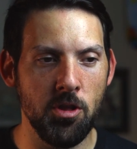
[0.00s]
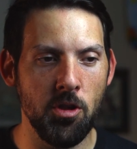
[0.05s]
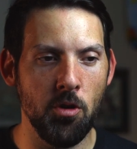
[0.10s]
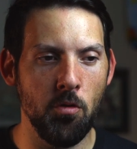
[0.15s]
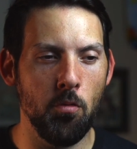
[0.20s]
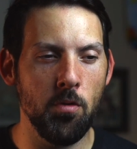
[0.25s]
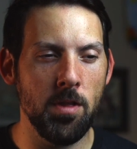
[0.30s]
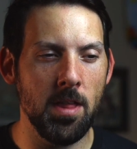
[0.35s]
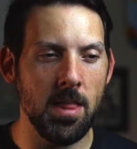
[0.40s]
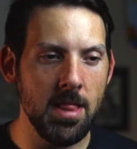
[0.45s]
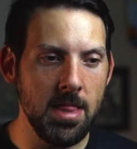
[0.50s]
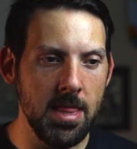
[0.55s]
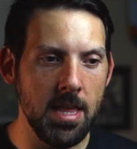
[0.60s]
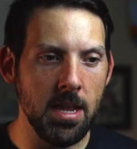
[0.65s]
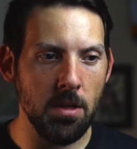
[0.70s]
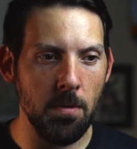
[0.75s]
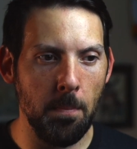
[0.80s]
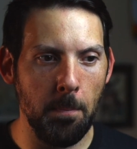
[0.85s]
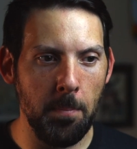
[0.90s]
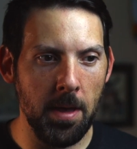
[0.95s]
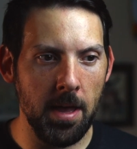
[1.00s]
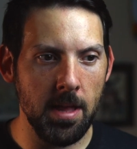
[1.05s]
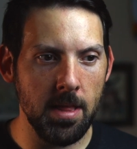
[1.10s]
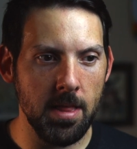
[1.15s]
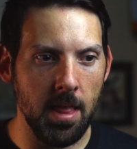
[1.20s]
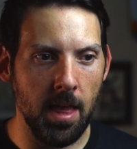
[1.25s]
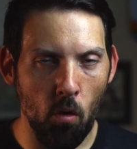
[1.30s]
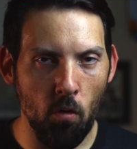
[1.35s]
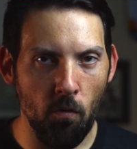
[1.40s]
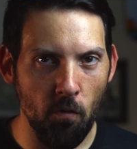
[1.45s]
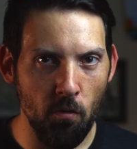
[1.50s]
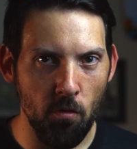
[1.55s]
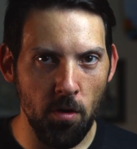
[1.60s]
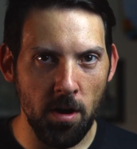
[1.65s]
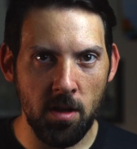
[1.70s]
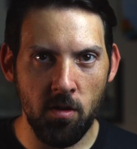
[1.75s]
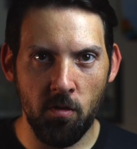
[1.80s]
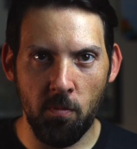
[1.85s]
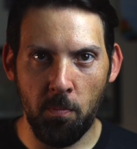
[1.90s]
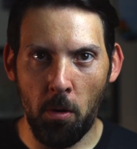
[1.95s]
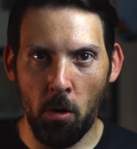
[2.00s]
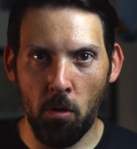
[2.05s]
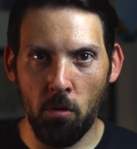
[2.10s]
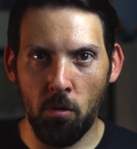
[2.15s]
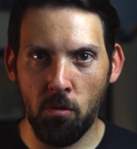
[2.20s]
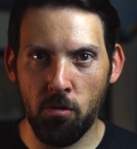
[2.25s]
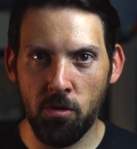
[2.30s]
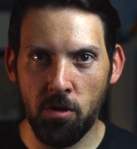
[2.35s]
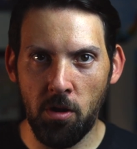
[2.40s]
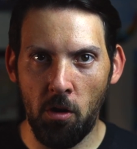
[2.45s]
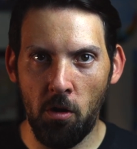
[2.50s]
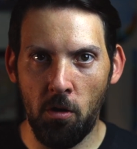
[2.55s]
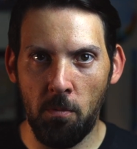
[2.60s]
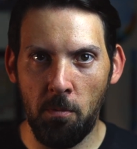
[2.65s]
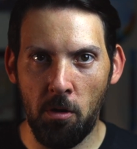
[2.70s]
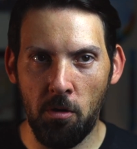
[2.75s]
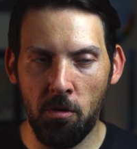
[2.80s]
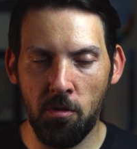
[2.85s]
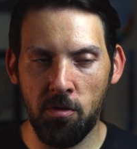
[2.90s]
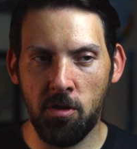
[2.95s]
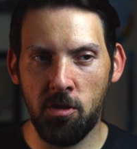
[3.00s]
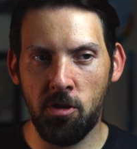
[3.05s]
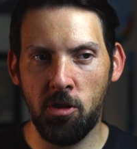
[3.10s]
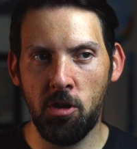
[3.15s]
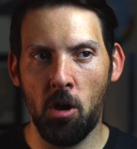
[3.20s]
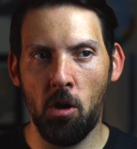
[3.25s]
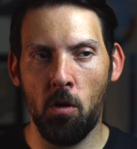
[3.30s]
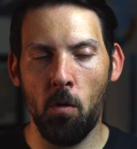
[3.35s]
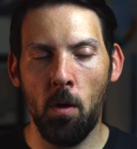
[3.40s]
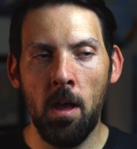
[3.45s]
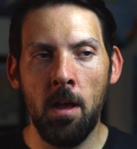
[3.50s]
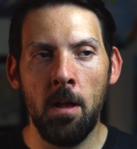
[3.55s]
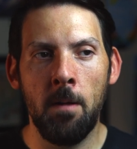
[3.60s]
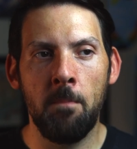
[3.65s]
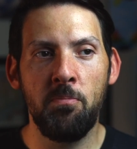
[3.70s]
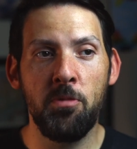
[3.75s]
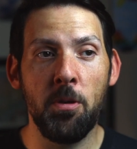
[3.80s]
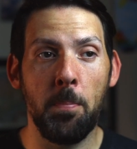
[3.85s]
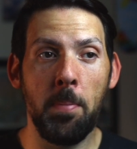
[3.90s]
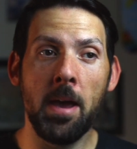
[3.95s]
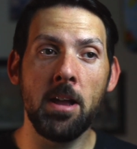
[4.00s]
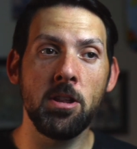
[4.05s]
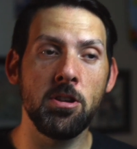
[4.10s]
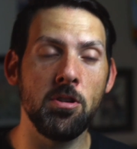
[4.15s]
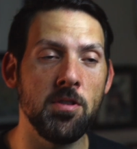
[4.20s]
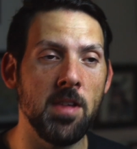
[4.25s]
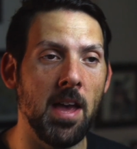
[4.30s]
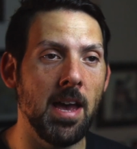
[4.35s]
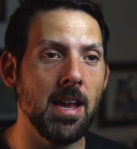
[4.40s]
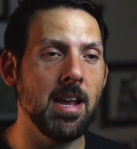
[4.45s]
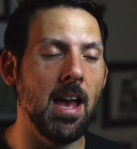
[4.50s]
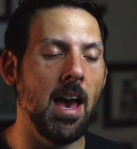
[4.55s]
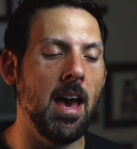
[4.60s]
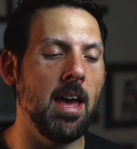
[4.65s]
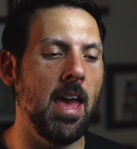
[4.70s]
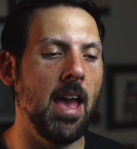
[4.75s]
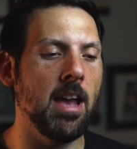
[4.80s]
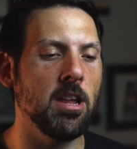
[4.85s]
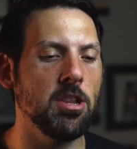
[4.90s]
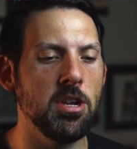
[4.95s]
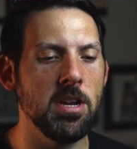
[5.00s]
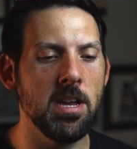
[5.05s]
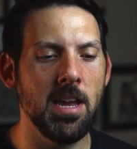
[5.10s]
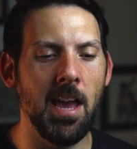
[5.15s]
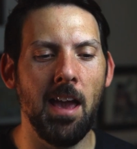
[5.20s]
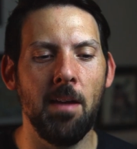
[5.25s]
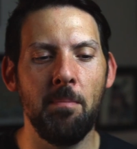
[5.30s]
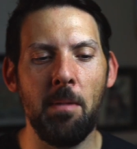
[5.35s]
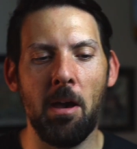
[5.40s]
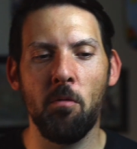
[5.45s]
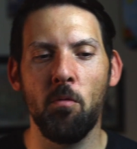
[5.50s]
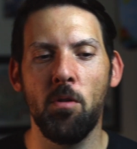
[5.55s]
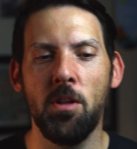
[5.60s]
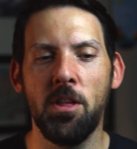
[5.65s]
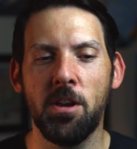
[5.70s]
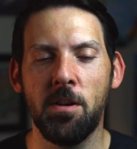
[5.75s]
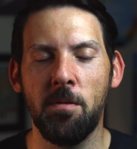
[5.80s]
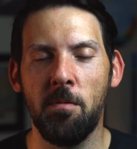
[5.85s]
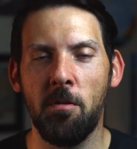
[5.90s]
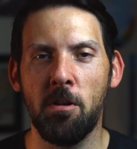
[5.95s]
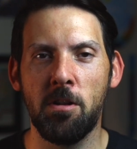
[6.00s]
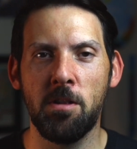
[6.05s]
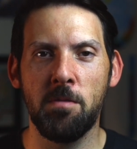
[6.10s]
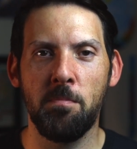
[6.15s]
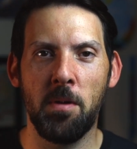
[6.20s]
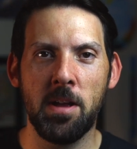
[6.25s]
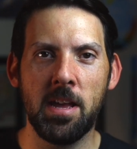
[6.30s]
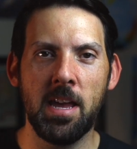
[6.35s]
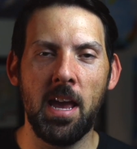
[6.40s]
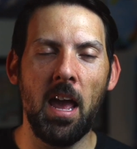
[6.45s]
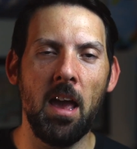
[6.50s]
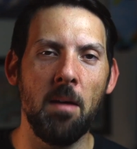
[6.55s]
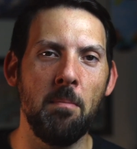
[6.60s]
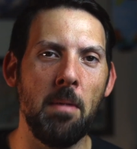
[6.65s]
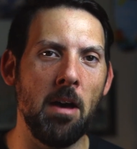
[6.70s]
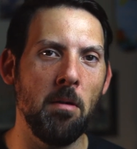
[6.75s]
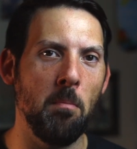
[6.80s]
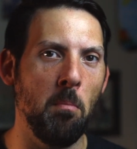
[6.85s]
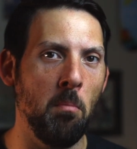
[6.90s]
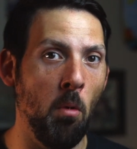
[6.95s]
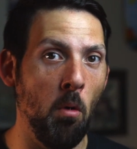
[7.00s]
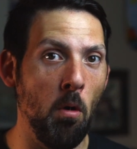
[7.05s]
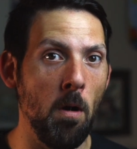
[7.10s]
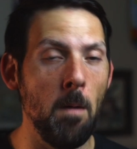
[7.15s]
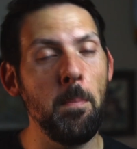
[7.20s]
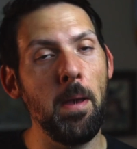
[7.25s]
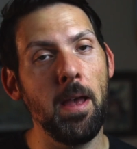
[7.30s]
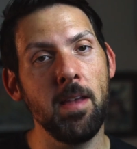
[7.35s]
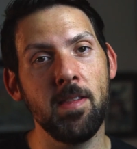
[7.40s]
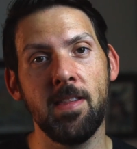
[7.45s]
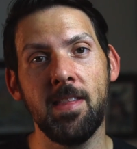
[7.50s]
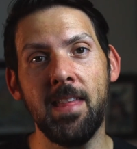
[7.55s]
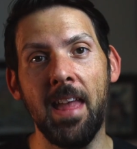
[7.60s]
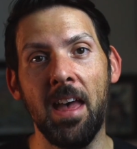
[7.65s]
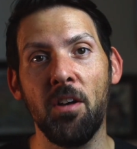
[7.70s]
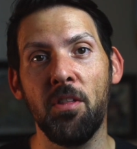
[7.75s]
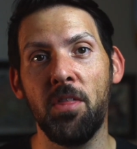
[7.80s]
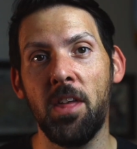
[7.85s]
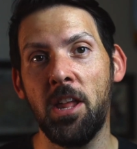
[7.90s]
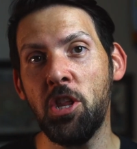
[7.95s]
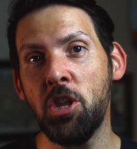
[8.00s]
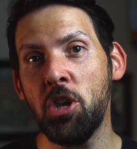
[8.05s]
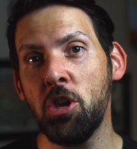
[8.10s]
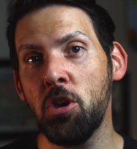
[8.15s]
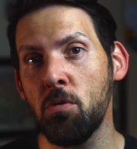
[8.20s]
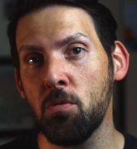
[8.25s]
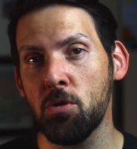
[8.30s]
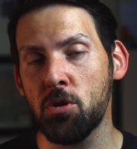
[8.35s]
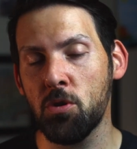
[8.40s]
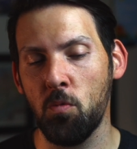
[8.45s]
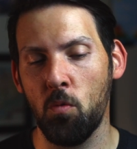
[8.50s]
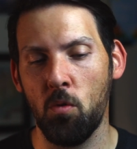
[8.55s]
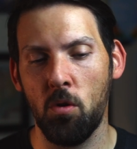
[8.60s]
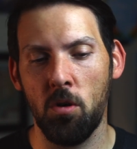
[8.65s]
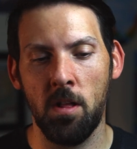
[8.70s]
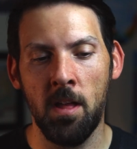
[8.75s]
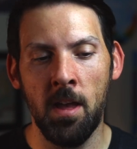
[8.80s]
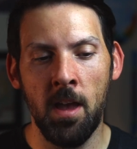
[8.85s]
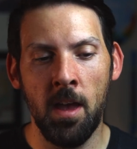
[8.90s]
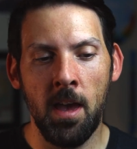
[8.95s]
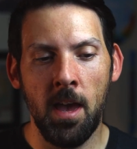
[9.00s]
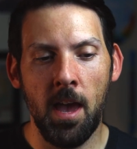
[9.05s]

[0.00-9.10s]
So it was a little bit overexposed almost. So the pictures I got actually came out really good, but came out more pastel than usual.